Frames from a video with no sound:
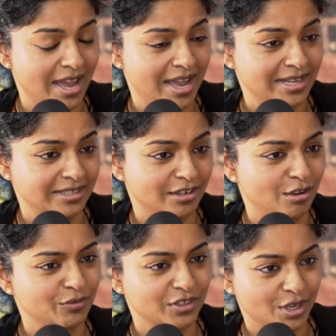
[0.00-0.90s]
And
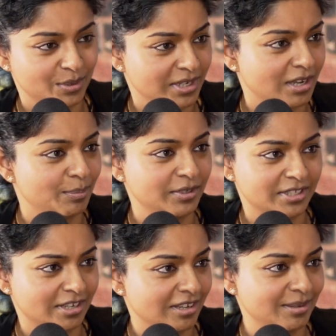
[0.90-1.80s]
after going a couple of
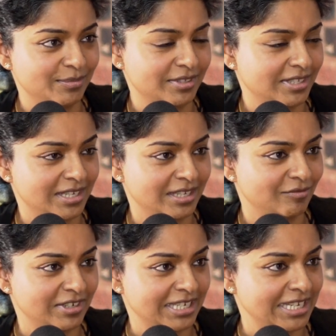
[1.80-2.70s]
times, it
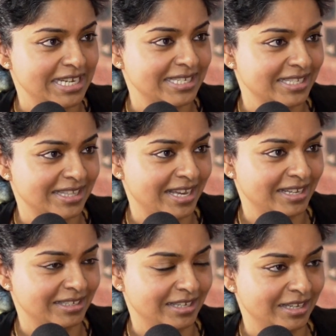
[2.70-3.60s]
really isn't
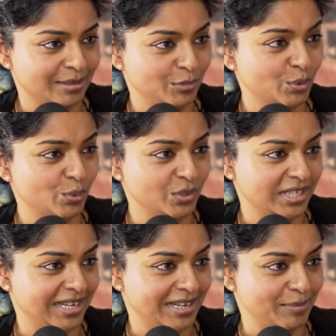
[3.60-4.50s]
that
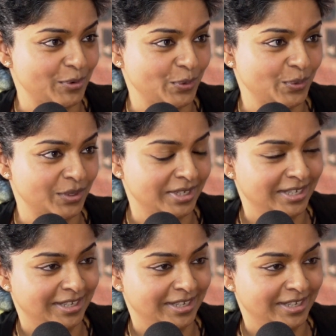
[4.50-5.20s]
daunting anymore. Mm.